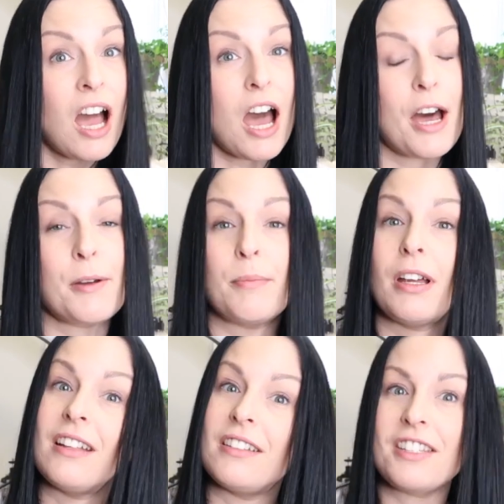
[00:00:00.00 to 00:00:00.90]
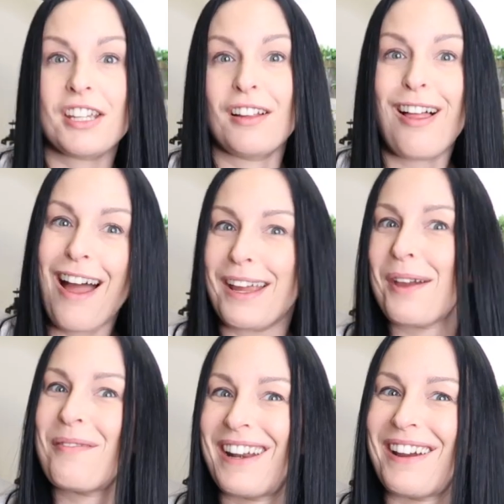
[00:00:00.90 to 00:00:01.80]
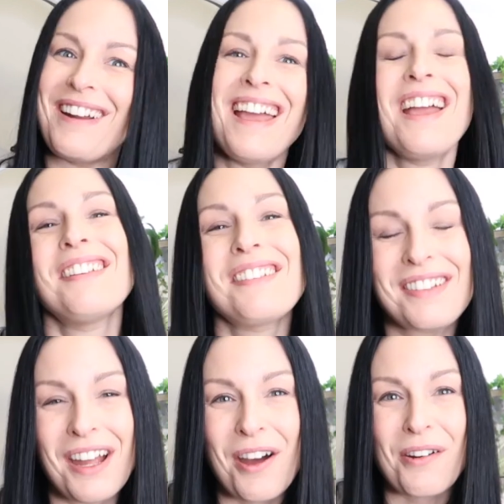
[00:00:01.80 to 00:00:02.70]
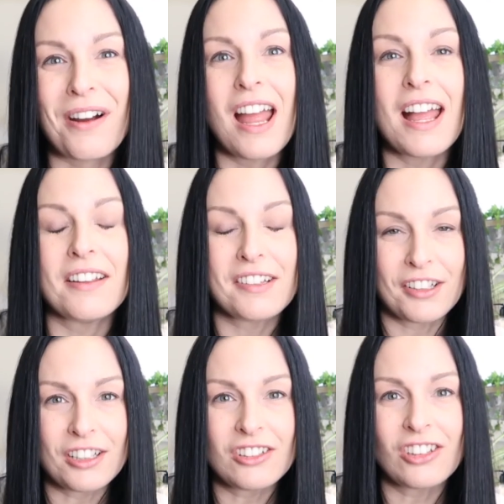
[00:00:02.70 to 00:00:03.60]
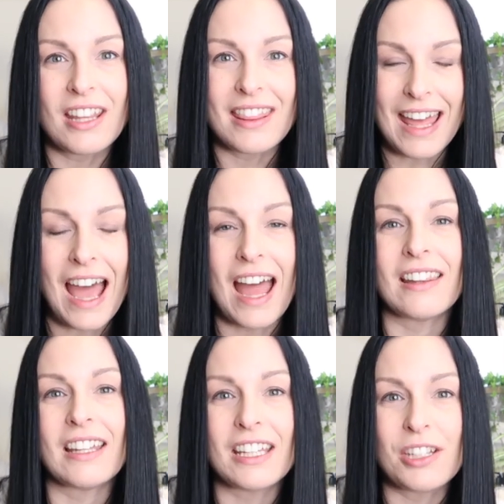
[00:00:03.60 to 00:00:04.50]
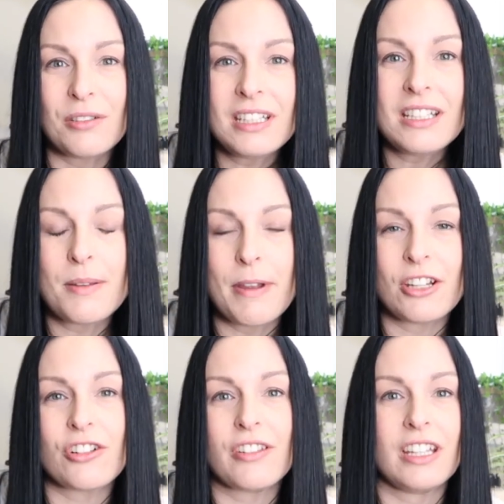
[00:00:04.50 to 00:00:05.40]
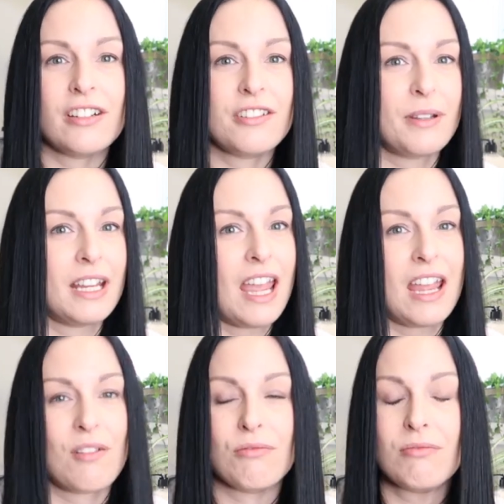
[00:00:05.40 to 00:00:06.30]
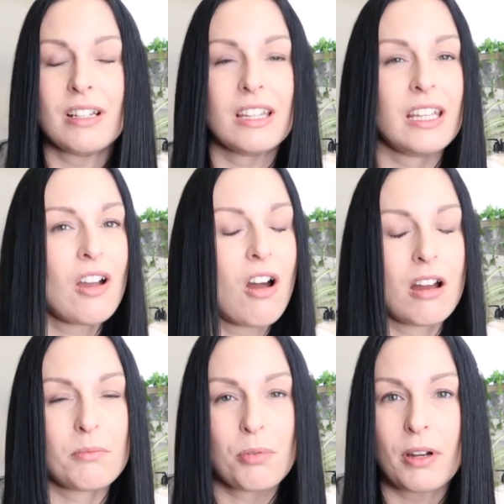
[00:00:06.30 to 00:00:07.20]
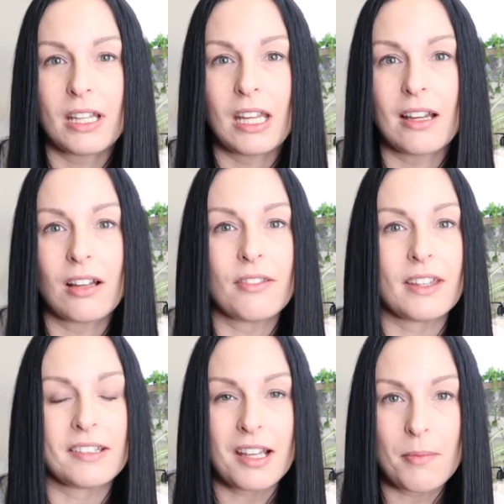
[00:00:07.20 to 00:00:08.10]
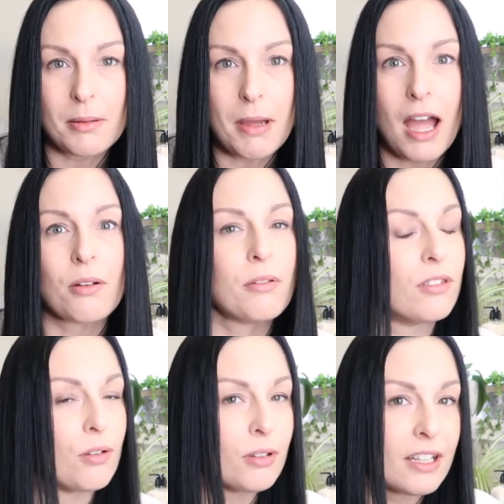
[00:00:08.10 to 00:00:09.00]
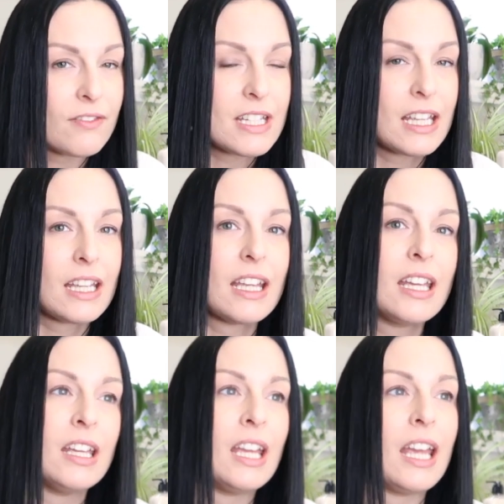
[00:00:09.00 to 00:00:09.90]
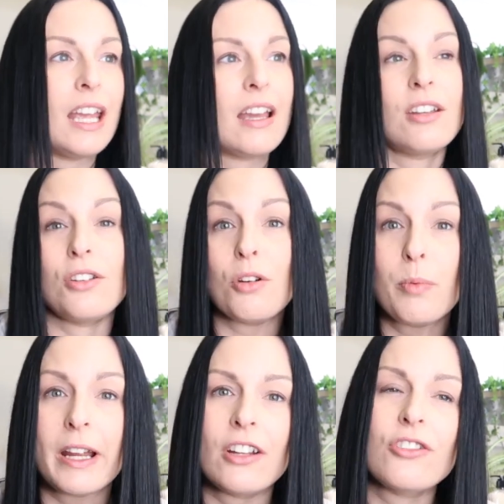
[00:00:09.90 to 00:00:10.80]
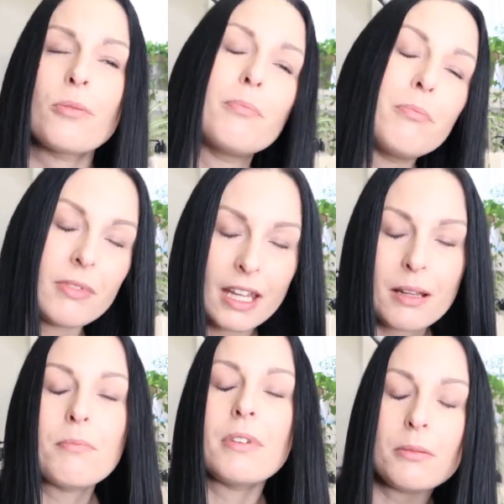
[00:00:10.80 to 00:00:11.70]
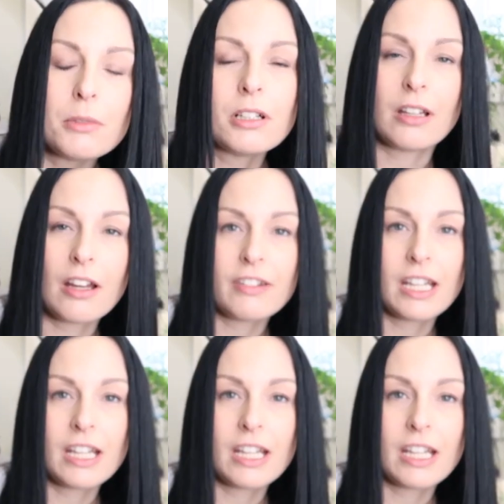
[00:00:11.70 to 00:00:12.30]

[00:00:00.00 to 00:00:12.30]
um, until I get one out. So search that. Like you need to make sure that you're doing a really on point nail that's coming back with no lifting and no breakage or like minimal of